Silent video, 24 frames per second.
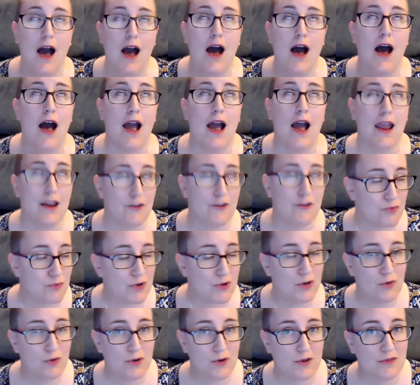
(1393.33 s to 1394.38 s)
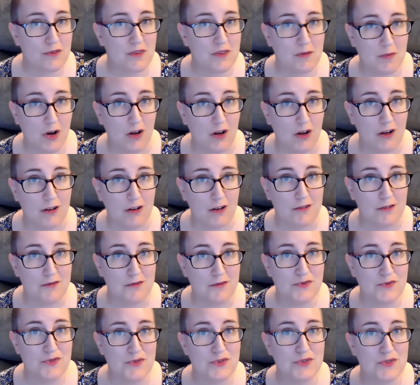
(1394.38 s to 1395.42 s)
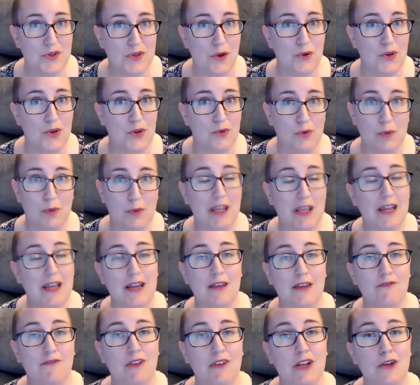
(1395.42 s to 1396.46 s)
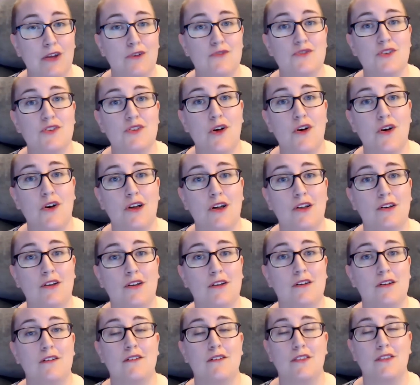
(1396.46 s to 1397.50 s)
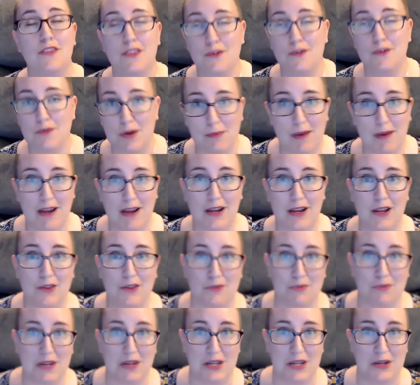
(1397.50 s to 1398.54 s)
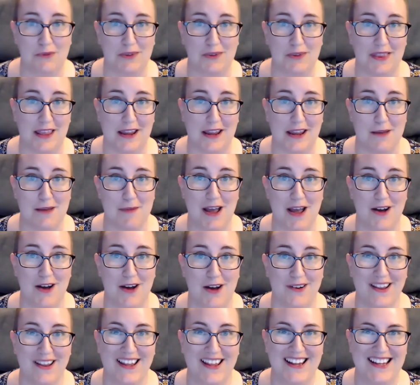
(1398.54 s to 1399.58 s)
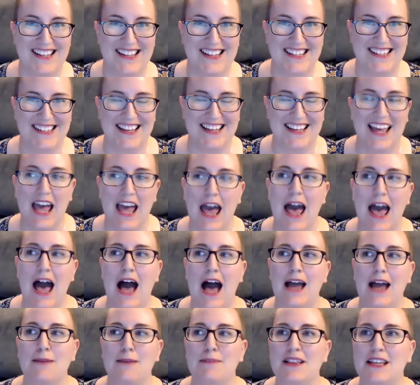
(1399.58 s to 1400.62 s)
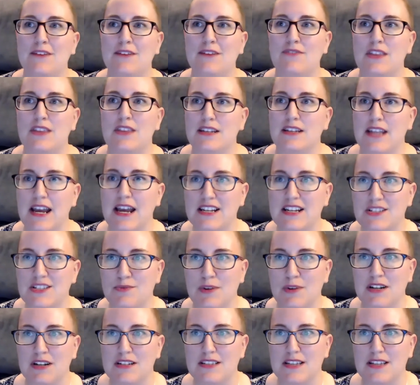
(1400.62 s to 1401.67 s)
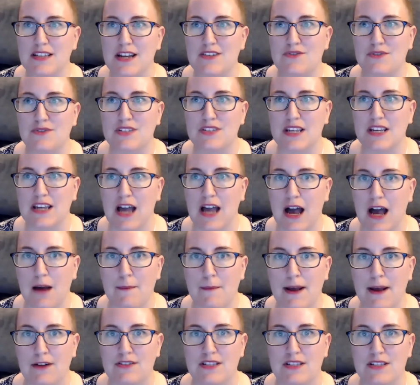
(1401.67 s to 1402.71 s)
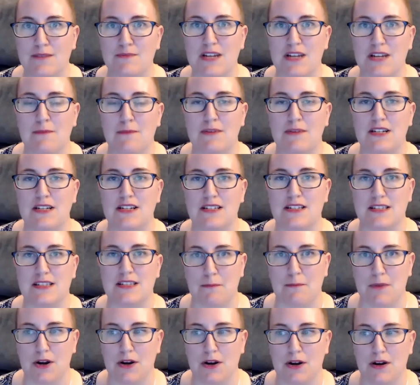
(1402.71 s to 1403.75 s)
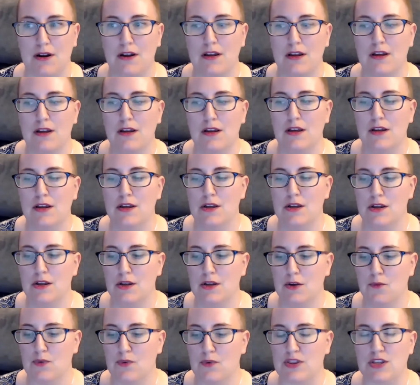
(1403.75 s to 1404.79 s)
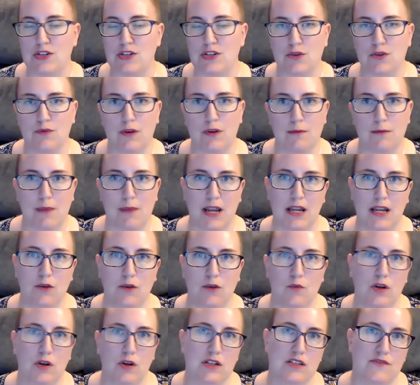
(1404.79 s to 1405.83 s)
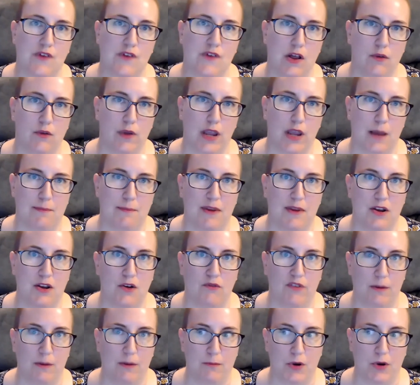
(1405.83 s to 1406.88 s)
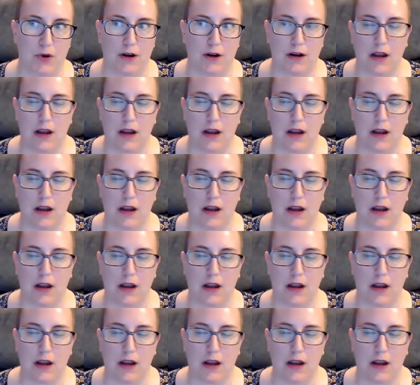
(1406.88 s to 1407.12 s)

I have pre-ordered them all, so you will be getting videos on the remaining 3 when they come out. I believe the next one is scheduled to come out sometime in December, with the 2 remaining ones following up in November.